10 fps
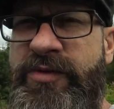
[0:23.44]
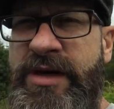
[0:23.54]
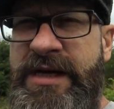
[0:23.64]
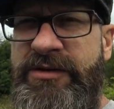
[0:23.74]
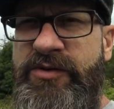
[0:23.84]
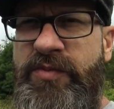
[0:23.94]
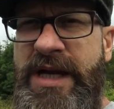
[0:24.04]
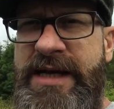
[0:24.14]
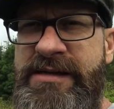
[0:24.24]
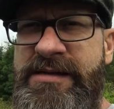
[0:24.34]
got our new
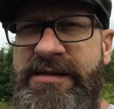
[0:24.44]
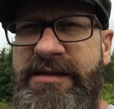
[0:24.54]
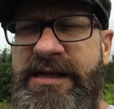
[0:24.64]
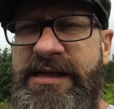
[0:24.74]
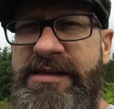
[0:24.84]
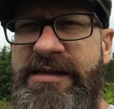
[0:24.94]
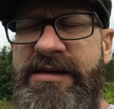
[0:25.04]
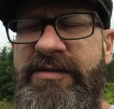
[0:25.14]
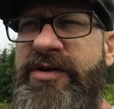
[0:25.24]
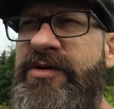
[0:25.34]
place. It's
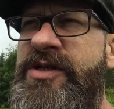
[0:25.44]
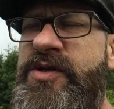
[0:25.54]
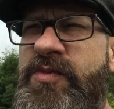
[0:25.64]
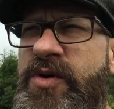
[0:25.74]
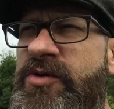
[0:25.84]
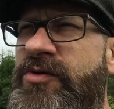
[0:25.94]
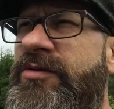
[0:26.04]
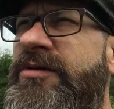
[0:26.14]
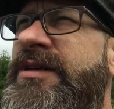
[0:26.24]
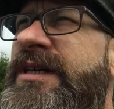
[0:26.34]
a very
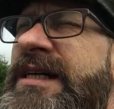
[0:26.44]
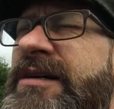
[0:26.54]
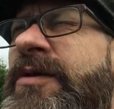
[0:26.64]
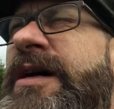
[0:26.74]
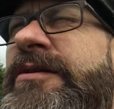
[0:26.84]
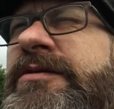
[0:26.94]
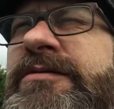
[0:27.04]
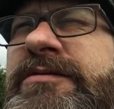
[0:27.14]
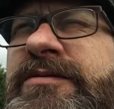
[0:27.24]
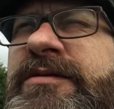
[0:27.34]
small, well,
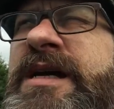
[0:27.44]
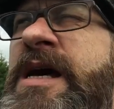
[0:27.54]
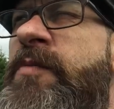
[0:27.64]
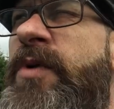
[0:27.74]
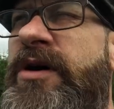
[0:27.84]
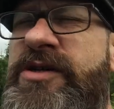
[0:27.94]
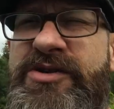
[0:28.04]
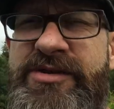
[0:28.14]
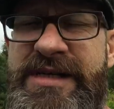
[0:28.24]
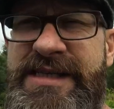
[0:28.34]
by
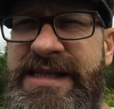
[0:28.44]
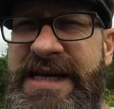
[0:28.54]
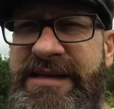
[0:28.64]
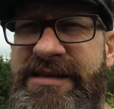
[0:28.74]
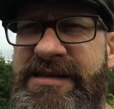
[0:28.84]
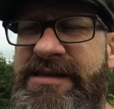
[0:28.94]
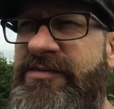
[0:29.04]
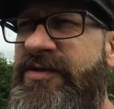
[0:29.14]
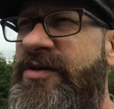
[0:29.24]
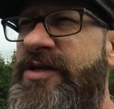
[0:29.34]
Austrian standards, it's
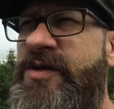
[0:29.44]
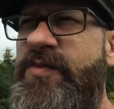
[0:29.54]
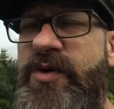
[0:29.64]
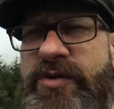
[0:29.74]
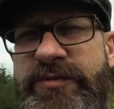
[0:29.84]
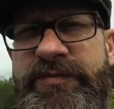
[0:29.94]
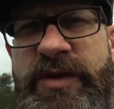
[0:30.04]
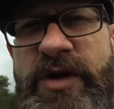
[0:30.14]
a very small